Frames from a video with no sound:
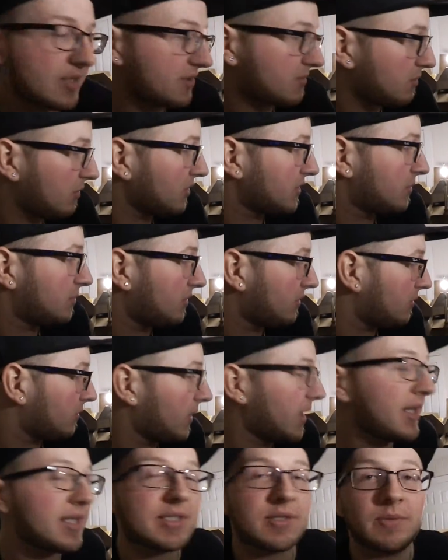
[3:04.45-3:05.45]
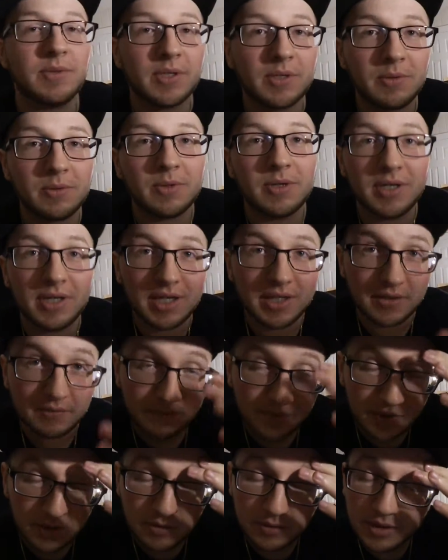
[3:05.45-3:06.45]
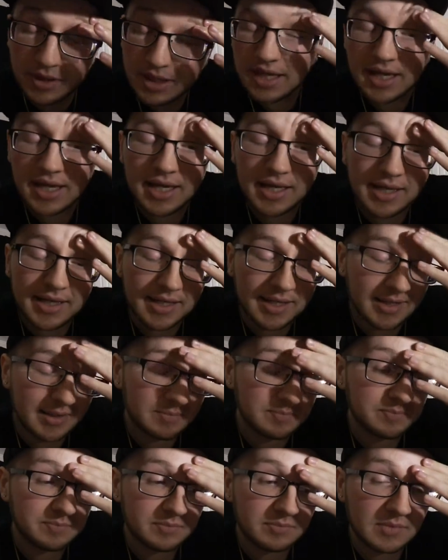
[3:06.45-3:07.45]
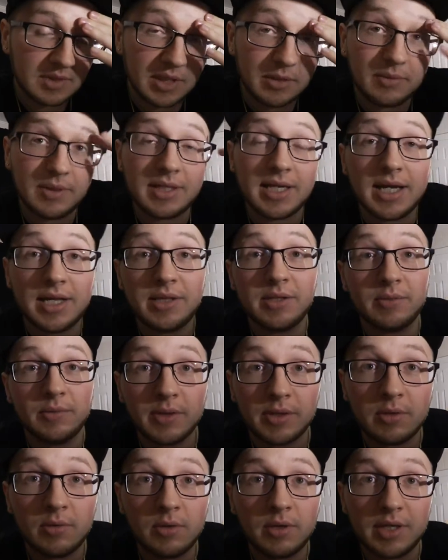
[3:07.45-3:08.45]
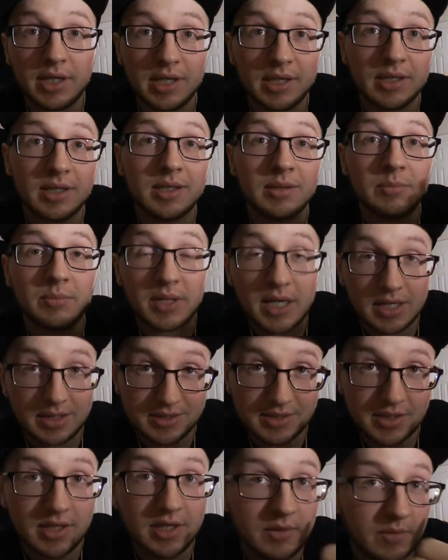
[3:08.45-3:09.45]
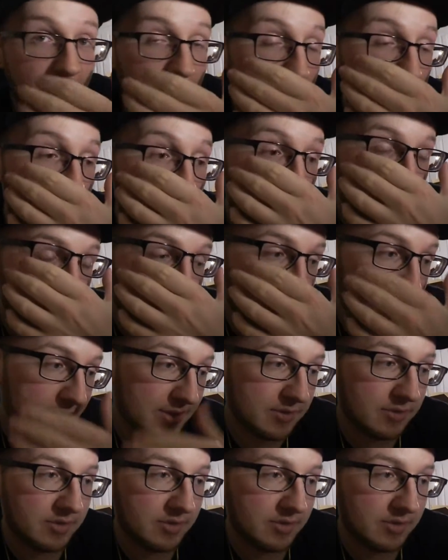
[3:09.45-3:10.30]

There's multiple ways to record on the phone, and um, it would end the recording, but I'd start it right back up again.